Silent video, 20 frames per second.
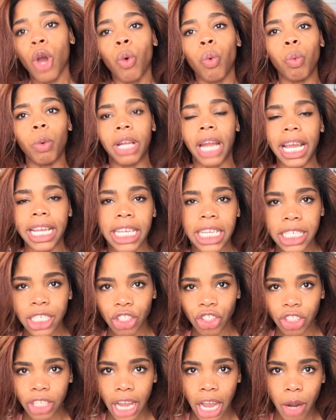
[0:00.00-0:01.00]
When I get in the
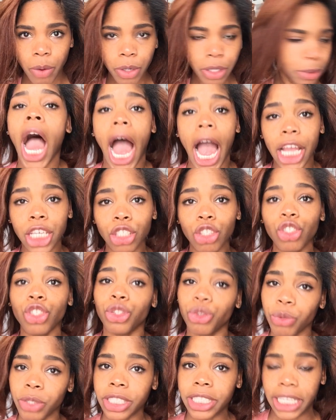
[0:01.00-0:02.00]
shower, I use
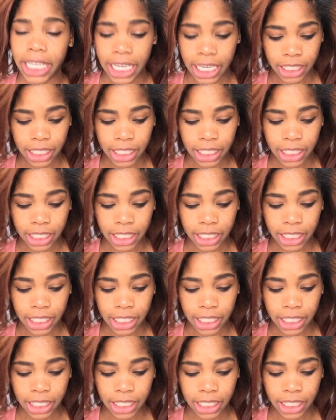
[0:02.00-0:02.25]
3 things.